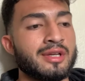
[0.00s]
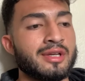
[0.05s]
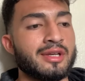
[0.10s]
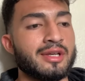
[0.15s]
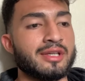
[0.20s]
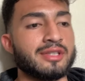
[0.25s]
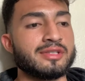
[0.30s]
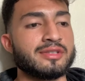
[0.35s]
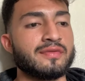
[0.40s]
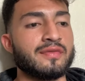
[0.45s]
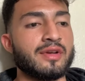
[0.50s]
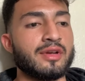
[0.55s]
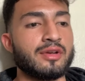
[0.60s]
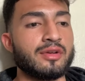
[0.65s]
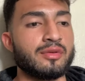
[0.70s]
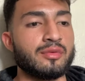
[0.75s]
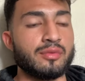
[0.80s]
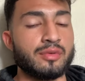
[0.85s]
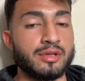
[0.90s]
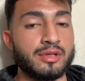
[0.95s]
it's very
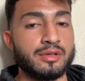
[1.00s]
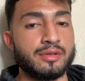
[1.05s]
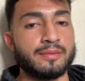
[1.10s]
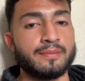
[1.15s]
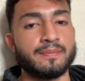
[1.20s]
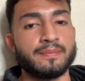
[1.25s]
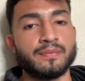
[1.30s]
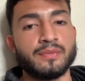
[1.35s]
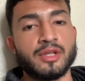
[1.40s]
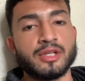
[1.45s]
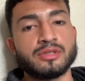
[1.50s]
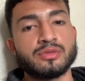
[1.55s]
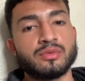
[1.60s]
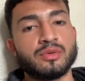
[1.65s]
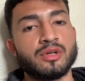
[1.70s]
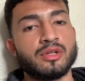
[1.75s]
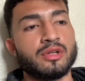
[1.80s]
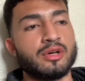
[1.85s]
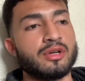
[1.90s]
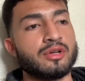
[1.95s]
real. That's what
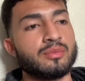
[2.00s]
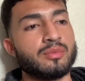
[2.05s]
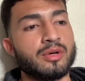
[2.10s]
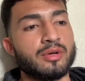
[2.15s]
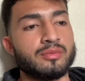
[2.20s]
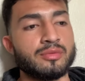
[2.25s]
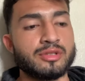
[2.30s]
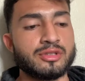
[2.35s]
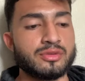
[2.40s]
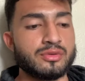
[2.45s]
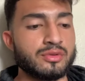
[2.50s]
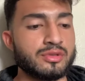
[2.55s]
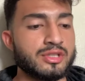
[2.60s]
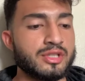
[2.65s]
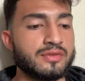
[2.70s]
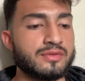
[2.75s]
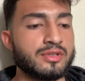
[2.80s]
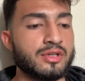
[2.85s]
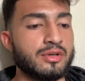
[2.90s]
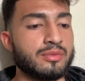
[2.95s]
a lot of my mentors
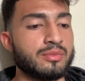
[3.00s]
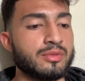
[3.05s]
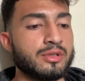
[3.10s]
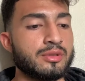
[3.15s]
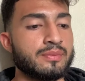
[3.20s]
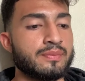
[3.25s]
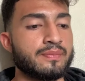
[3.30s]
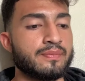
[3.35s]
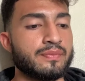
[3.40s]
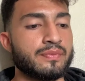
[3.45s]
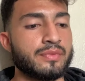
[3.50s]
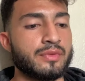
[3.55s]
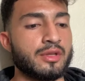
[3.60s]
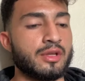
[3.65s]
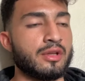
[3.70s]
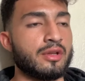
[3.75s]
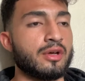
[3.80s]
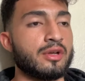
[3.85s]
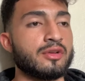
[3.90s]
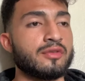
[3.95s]
have taught me. A
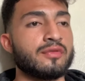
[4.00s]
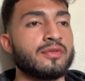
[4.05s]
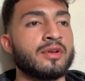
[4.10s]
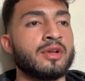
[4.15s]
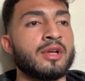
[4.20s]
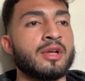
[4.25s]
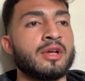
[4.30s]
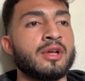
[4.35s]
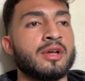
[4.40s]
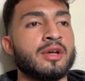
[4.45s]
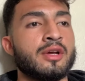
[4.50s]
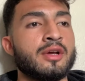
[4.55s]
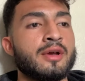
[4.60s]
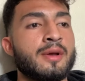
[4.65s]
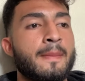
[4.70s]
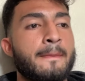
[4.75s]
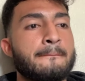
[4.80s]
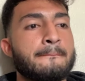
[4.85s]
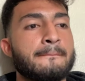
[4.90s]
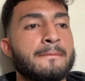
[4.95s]
lot of
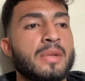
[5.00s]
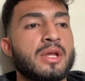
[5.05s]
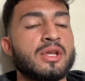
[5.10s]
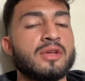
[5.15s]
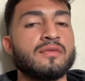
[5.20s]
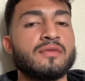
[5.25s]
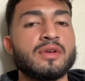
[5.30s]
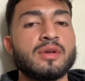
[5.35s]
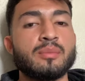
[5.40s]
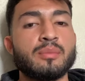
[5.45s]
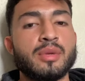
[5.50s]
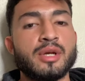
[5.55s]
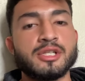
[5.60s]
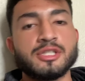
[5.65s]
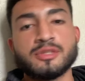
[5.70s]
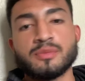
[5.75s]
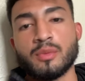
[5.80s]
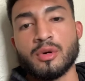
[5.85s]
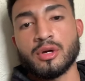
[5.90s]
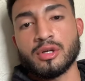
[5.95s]

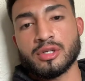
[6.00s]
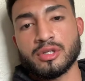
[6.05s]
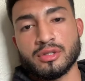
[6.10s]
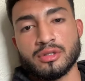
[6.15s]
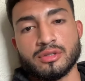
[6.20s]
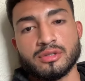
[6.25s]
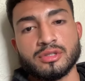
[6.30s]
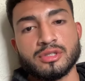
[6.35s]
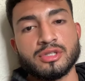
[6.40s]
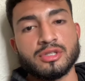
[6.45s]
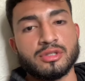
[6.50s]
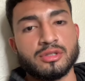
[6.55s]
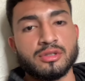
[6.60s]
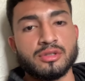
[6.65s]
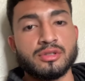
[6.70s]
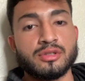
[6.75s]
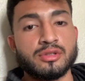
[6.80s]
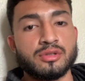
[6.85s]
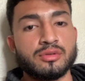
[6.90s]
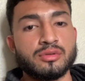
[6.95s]
event-based marketers
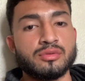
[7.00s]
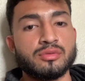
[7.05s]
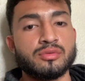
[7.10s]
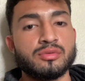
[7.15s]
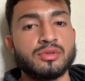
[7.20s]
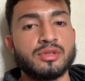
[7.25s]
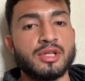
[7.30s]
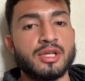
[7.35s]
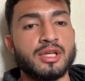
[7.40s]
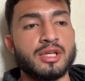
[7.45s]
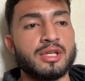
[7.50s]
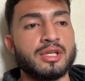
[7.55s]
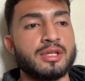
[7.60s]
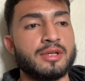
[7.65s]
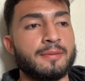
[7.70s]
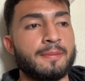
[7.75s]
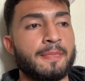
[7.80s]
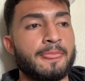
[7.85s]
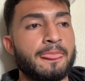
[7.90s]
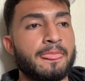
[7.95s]
do. They
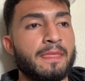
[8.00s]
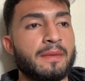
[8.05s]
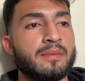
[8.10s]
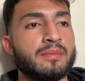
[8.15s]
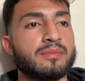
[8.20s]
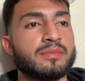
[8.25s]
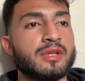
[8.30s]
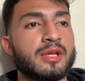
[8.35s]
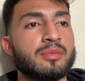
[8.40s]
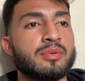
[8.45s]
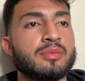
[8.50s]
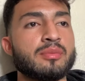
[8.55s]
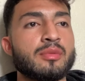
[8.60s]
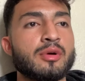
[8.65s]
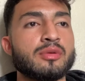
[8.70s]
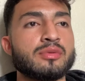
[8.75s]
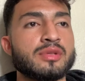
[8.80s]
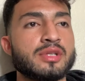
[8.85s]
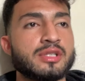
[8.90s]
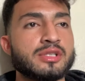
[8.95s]

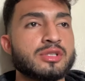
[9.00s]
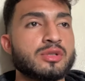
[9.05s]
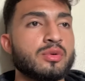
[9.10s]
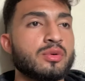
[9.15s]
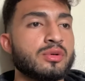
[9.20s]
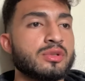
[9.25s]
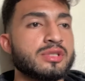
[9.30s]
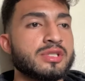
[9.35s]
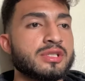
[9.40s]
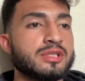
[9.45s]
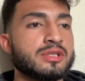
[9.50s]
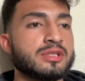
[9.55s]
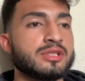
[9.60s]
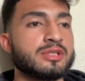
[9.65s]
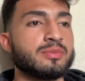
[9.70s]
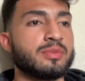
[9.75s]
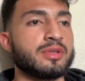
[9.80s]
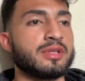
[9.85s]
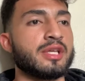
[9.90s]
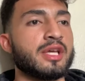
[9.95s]
promote these courses,
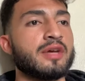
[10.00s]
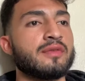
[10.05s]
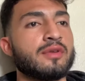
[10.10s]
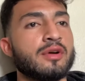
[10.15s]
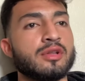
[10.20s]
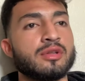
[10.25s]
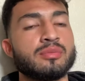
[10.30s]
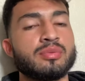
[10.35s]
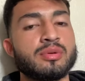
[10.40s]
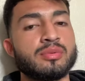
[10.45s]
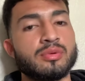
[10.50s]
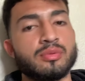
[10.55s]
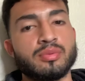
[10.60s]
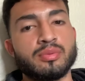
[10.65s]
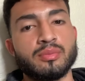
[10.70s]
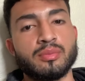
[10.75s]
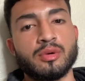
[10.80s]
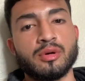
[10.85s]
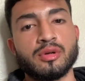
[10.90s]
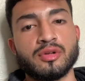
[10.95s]
but they have other people
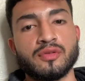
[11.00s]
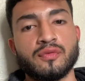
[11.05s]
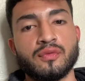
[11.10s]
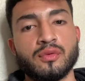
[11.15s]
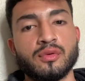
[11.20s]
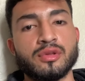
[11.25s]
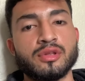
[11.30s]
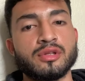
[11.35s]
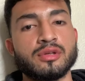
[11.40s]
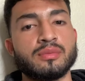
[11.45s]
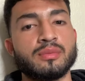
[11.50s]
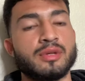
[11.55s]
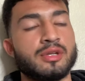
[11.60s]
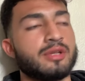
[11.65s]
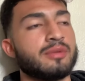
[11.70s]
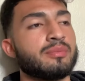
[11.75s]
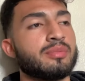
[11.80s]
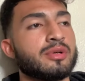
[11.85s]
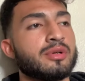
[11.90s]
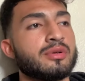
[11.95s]
promote it for them, and
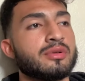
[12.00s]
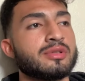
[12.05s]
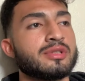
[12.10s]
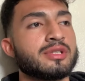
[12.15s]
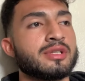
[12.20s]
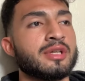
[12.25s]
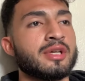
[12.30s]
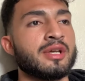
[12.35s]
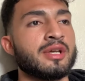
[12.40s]
it builds